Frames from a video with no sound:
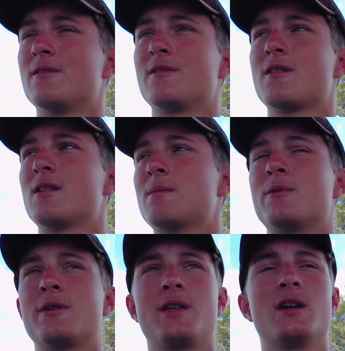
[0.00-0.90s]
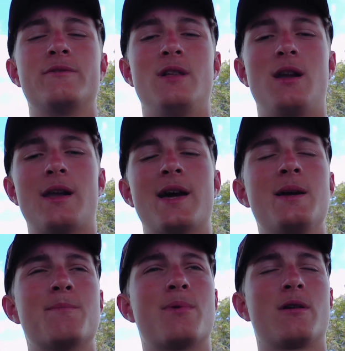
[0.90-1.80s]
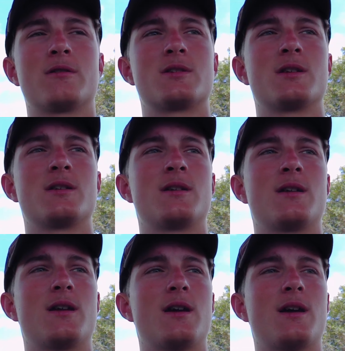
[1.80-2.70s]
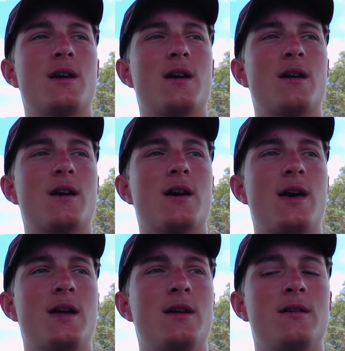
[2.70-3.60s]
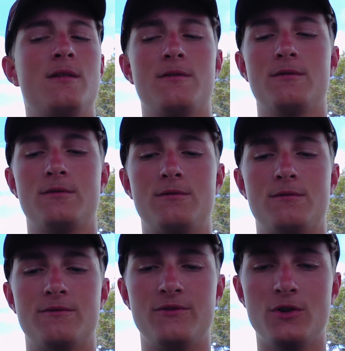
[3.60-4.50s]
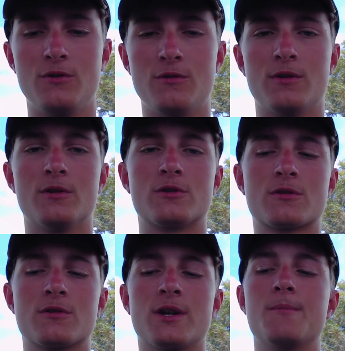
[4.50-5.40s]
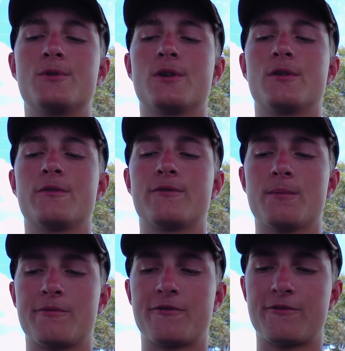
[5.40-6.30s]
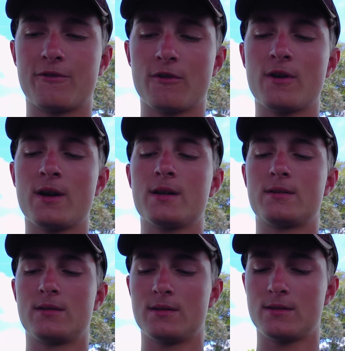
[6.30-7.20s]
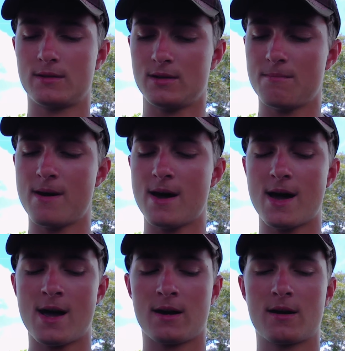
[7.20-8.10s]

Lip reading: call it, I'm gonna give the lay person a view and description from front to back